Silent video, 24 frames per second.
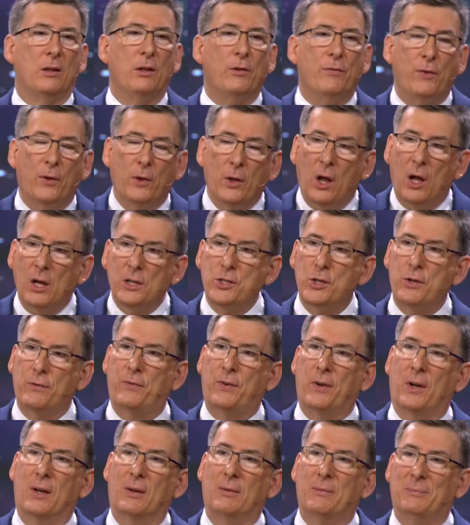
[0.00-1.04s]
The
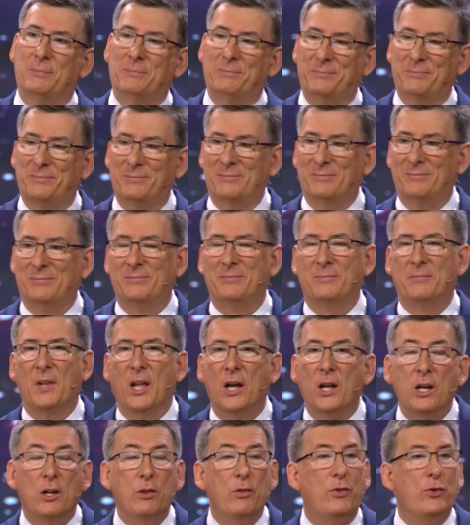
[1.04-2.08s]
philosopher,
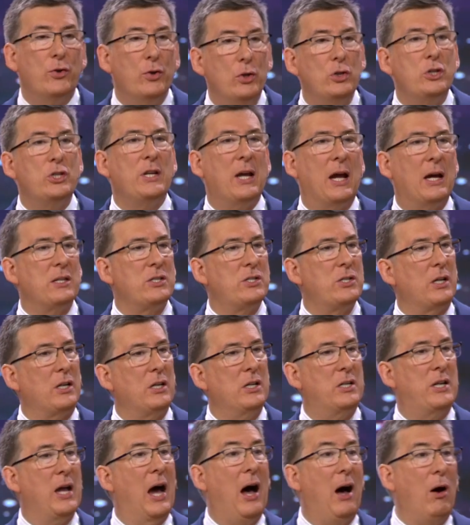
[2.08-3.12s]
an
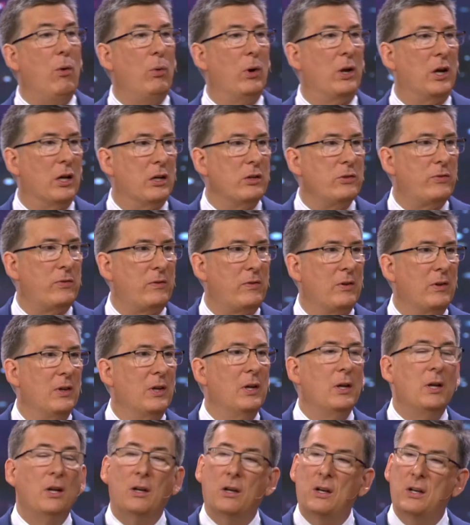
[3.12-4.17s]
enthusiastic Darwinist,
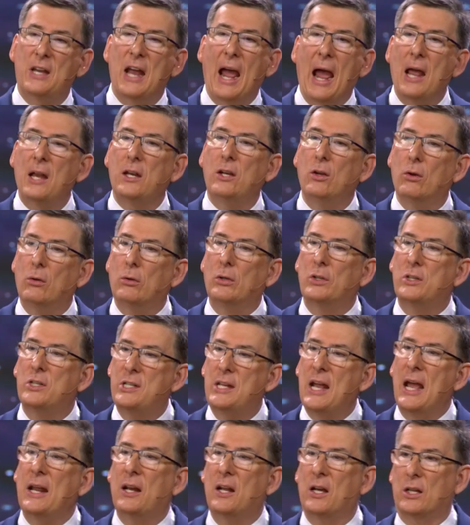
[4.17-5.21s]
Daniel
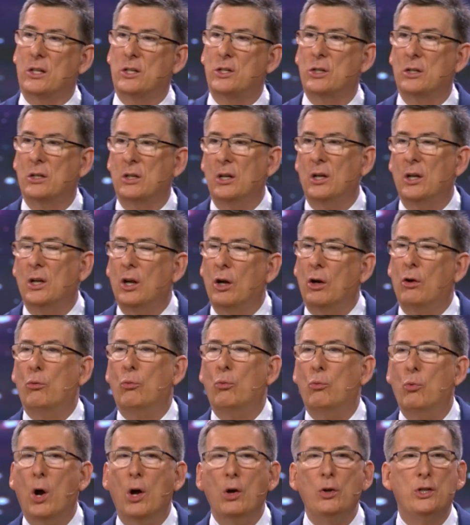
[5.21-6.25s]
Dennett,
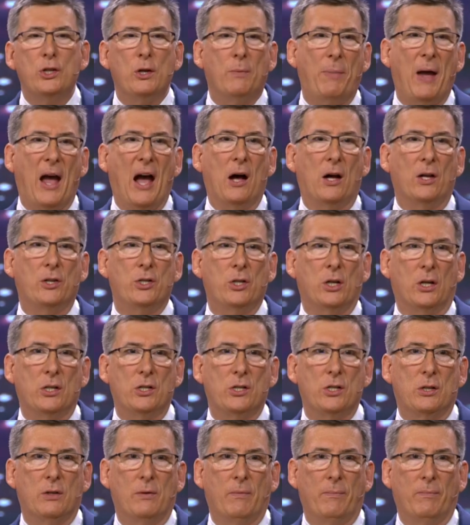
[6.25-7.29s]
wrote about
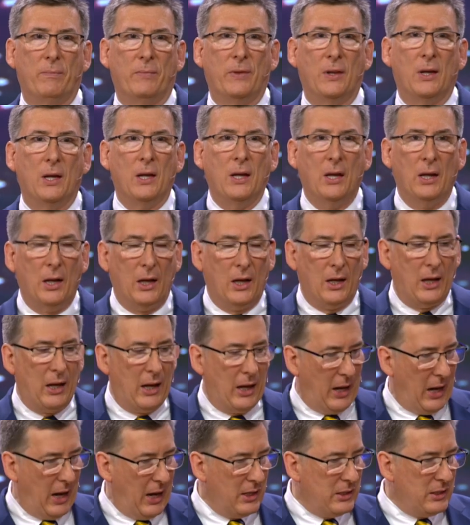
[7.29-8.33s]

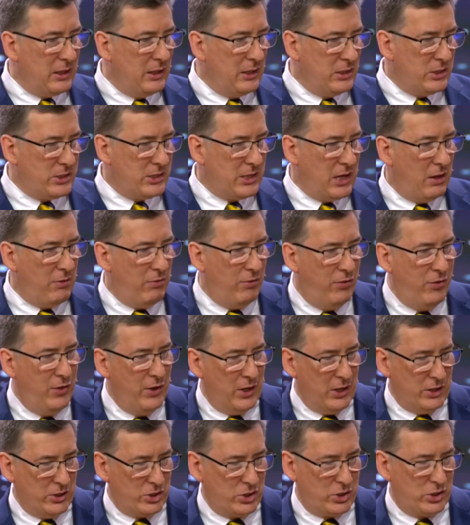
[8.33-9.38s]
it. And he said
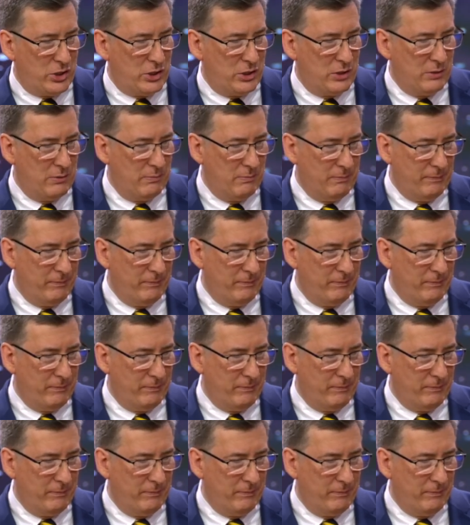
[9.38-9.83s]
this